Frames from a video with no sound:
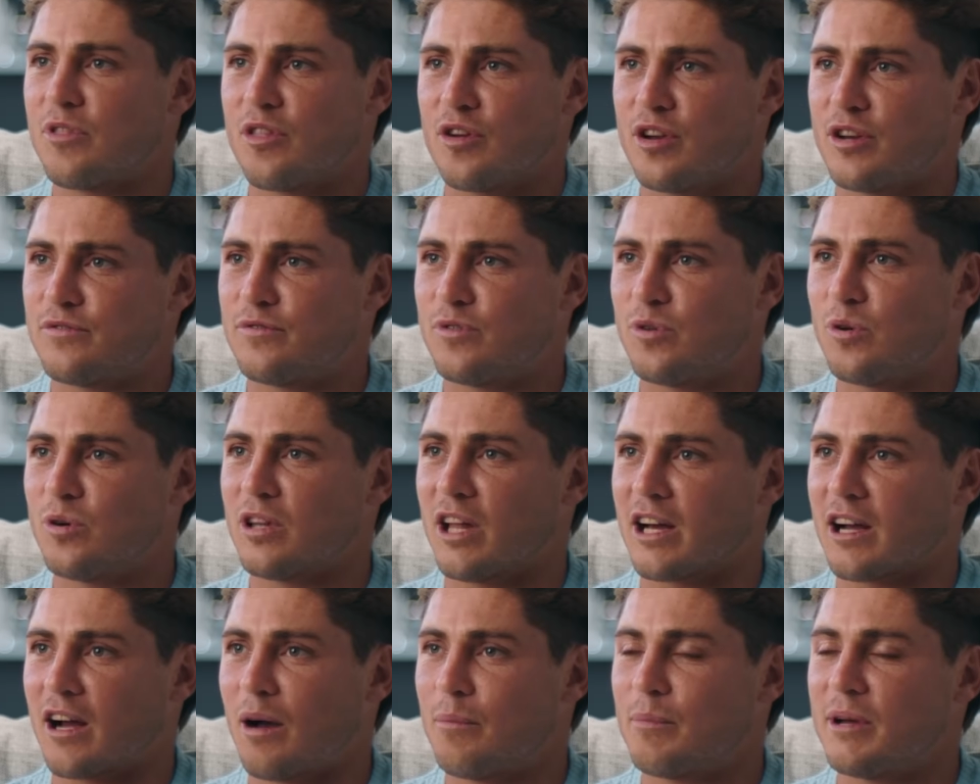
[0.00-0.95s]
34.
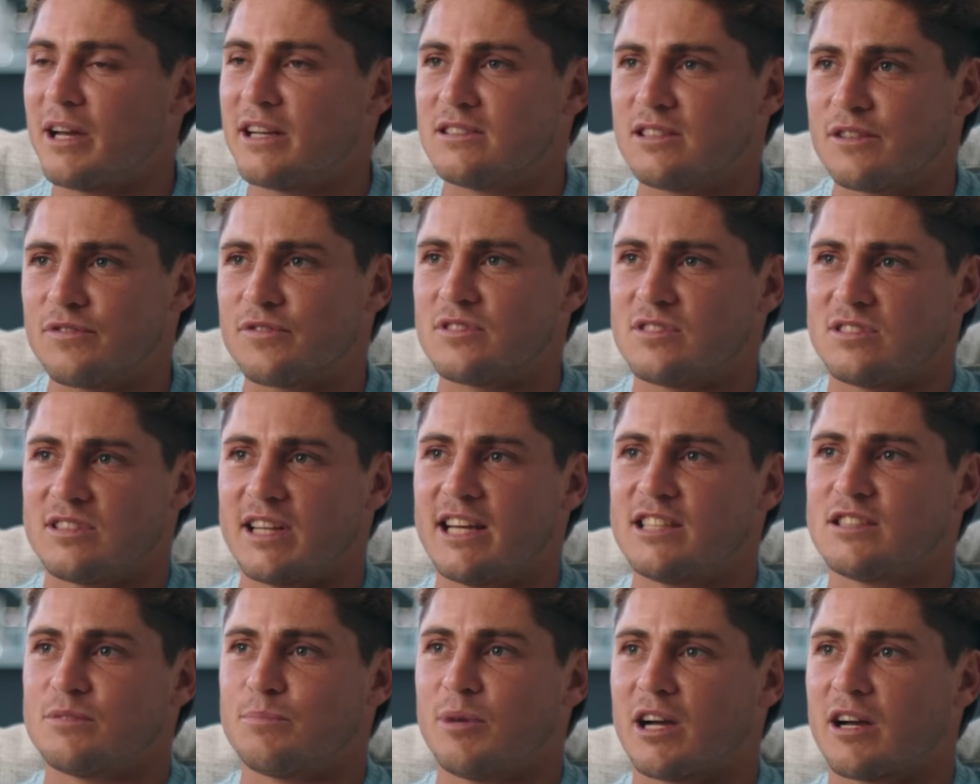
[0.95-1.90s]
Like I'm in a different
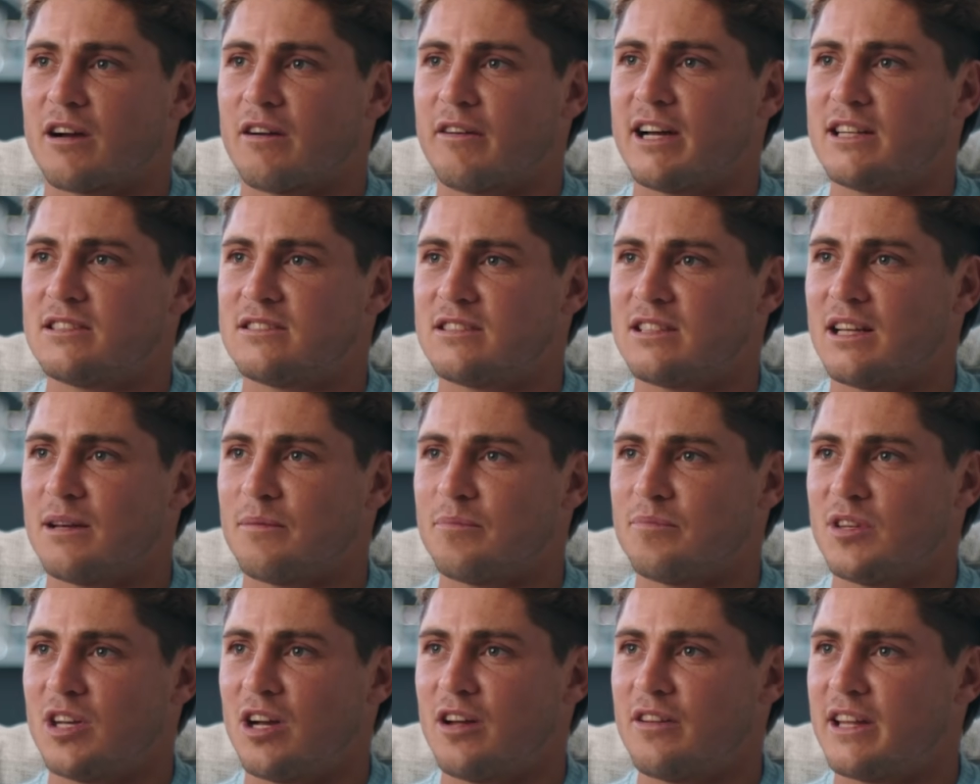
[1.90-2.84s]
stage of my career to them.
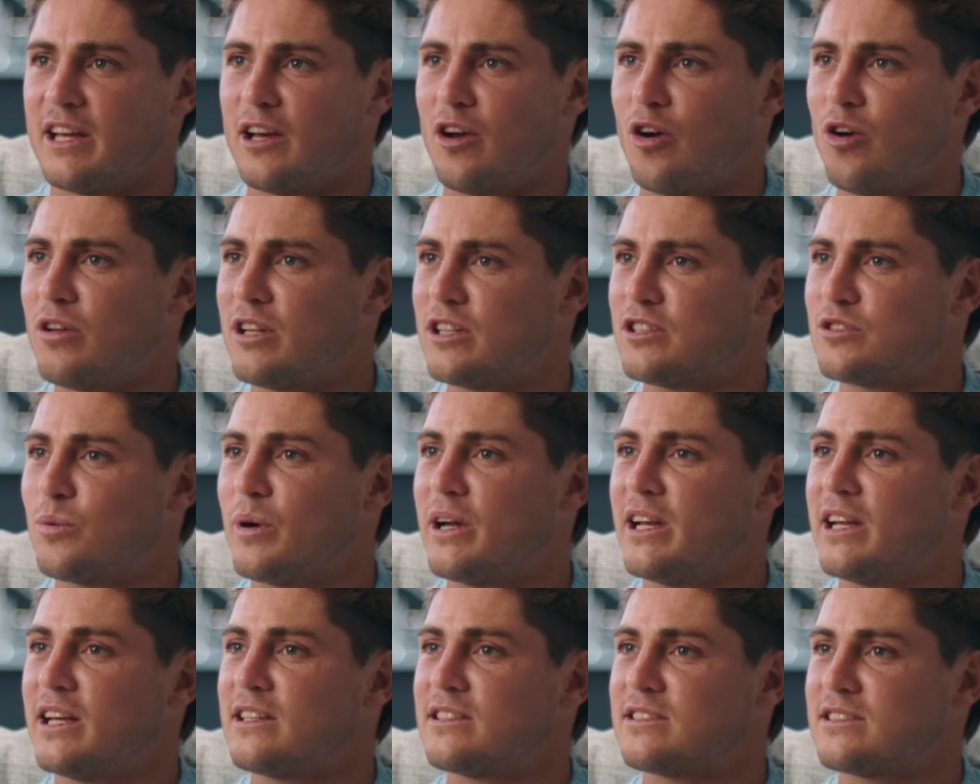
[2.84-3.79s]
You know, they're early
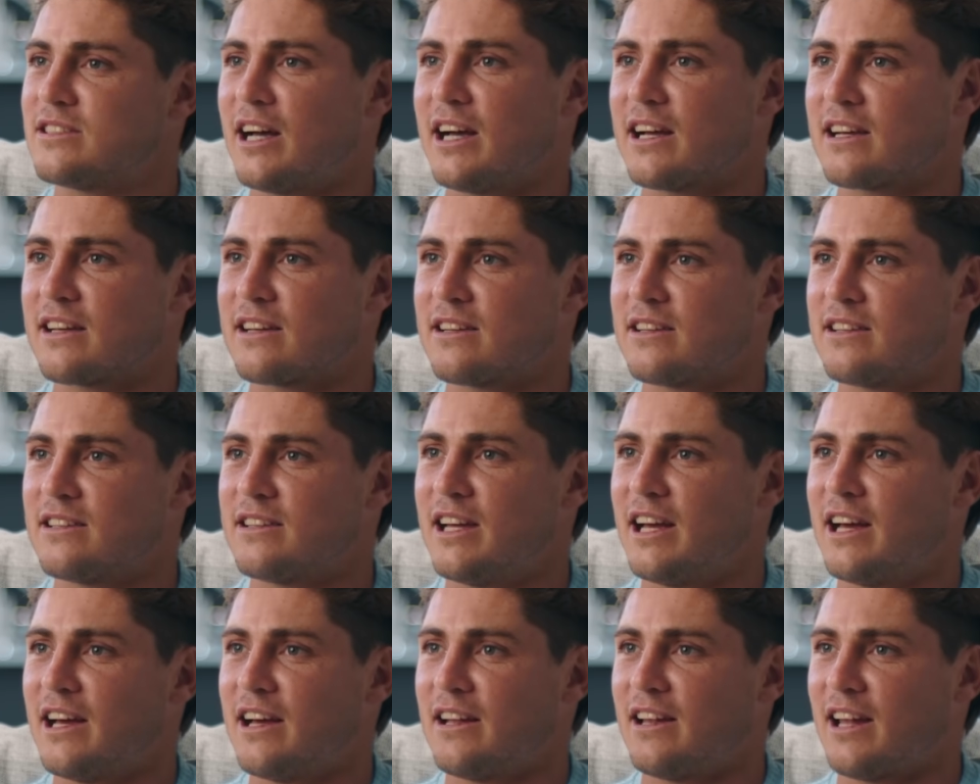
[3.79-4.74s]
20s. Like
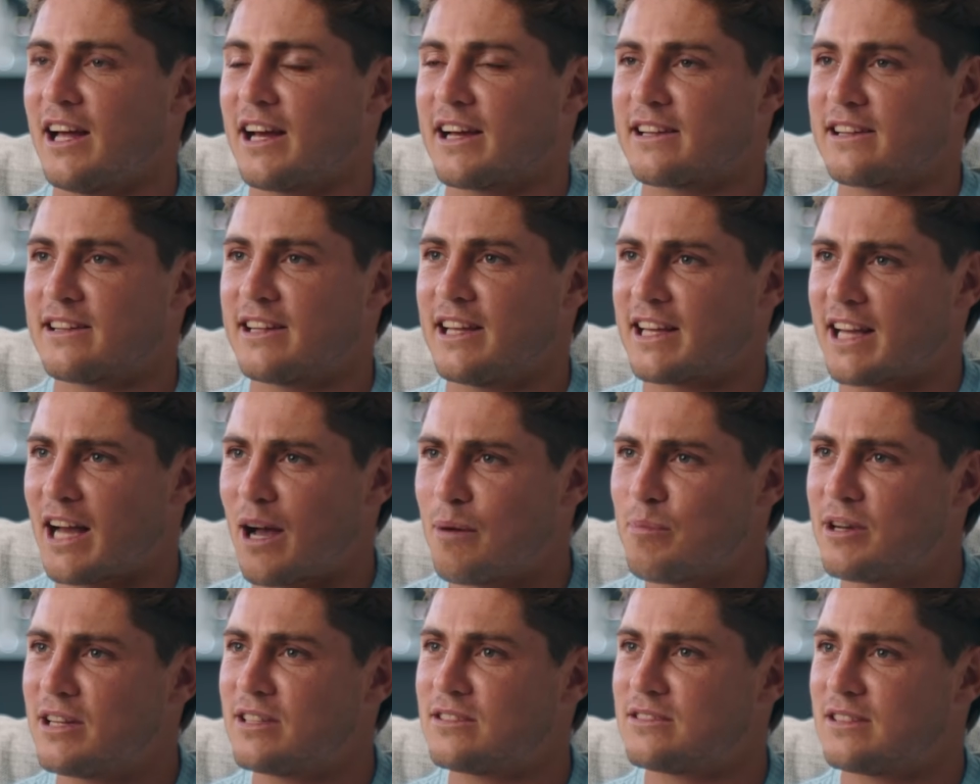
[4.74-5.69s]
they're
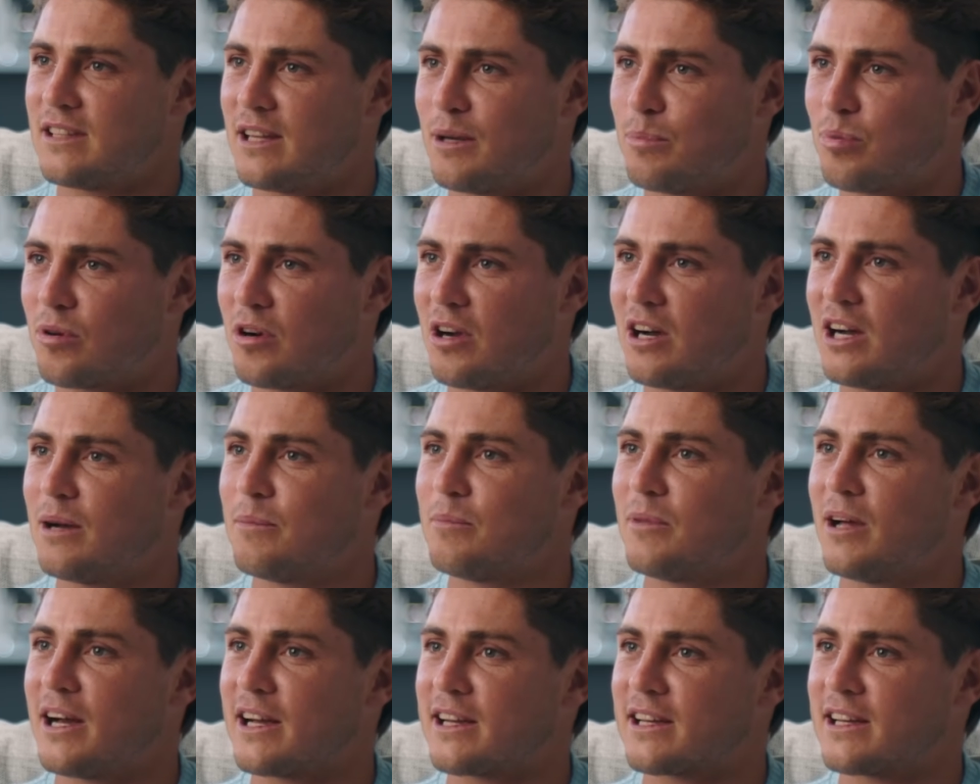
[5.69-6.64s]
coming into their prime.
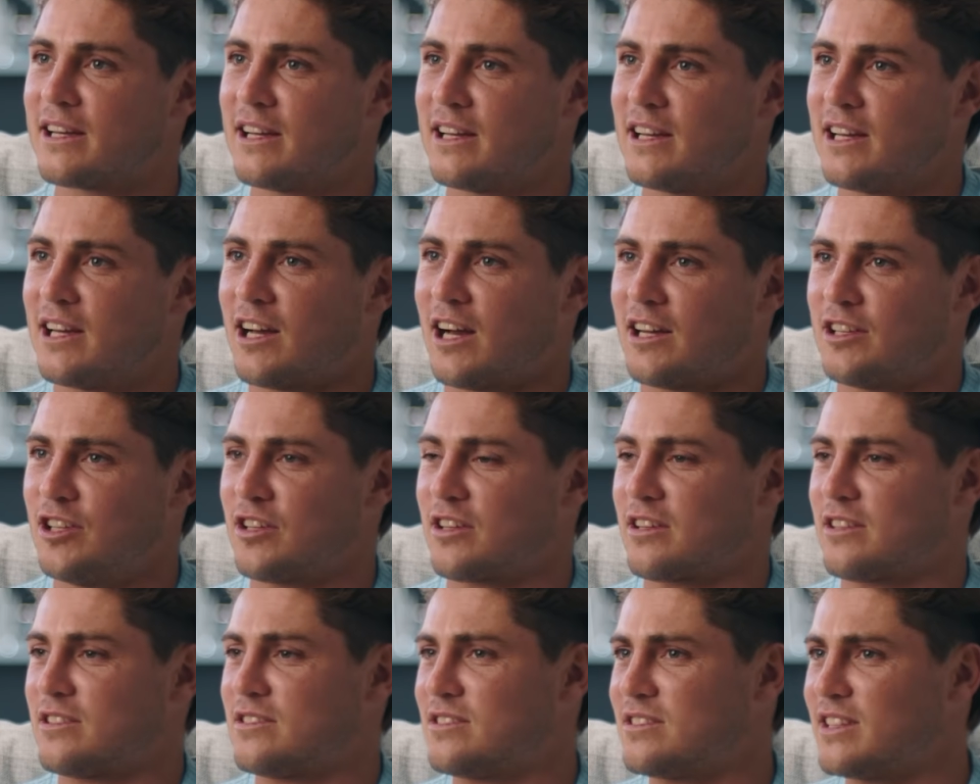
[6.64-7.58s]
Like you
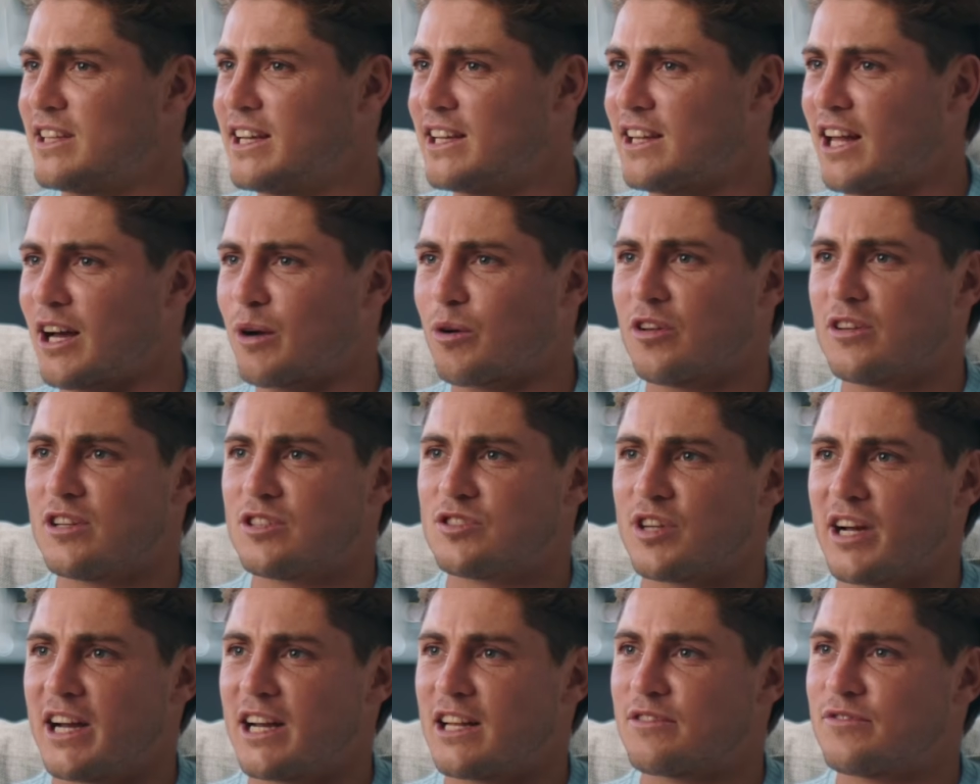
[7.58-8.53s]
can see it like on the
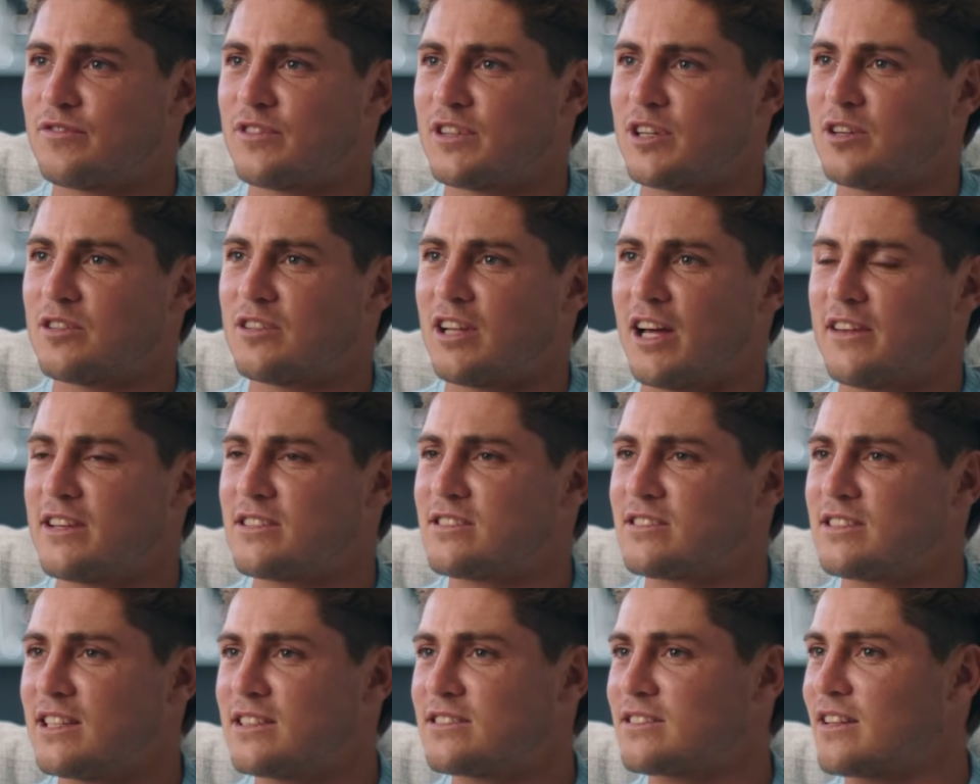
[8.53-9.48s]
training field. Like
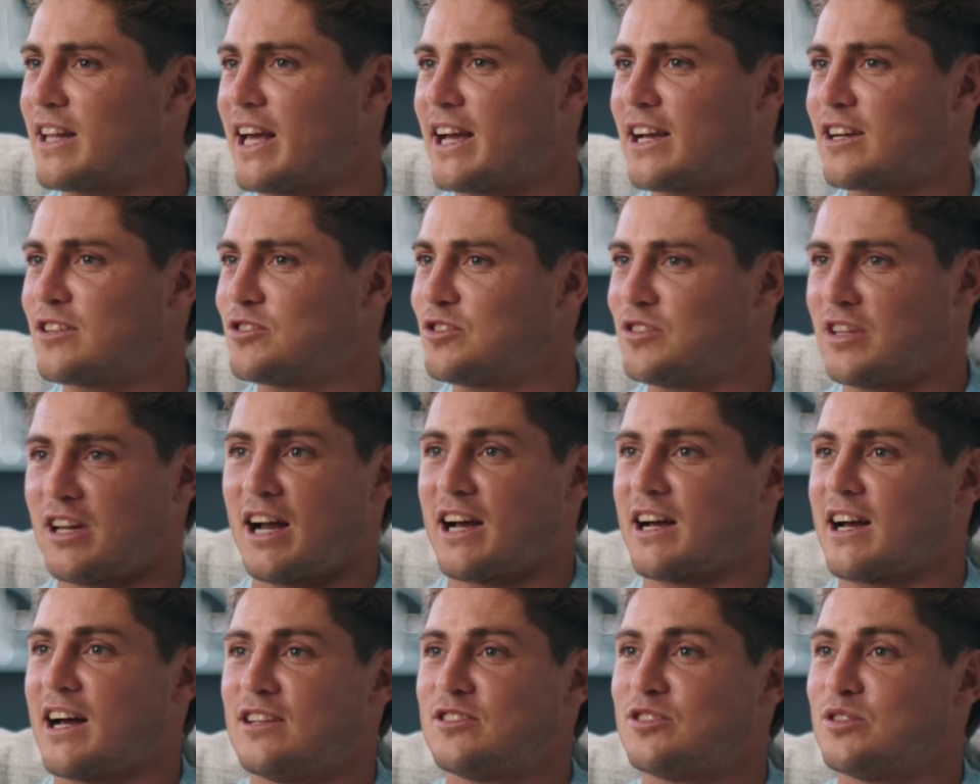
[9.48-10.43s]
there's things that they can do that I
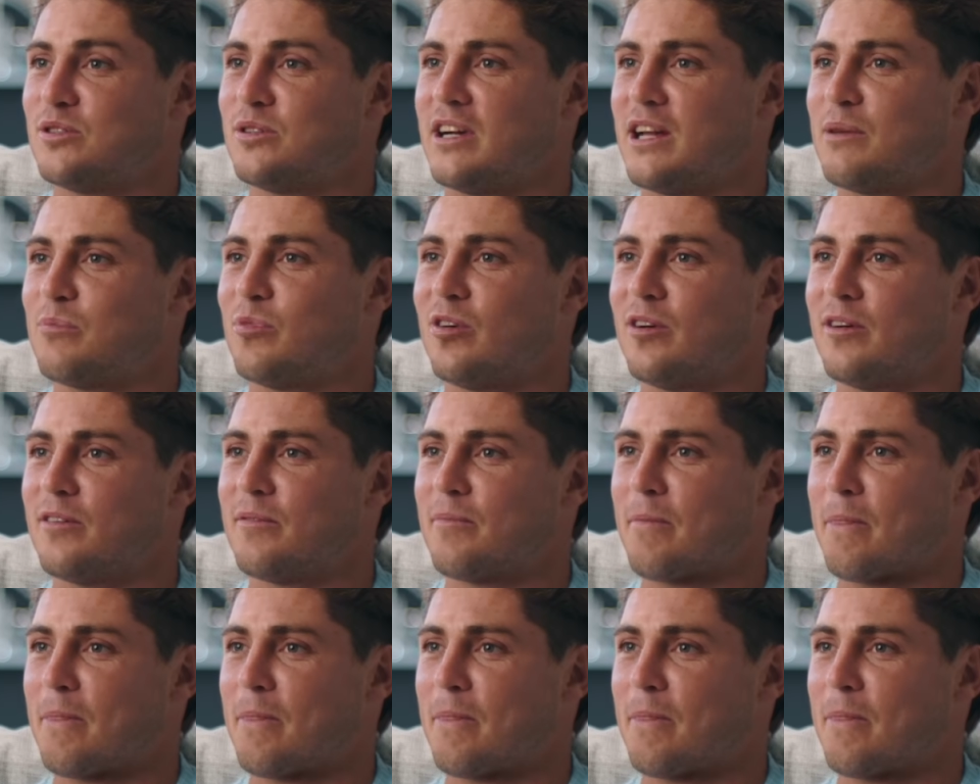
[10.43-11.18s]
can't do anymore,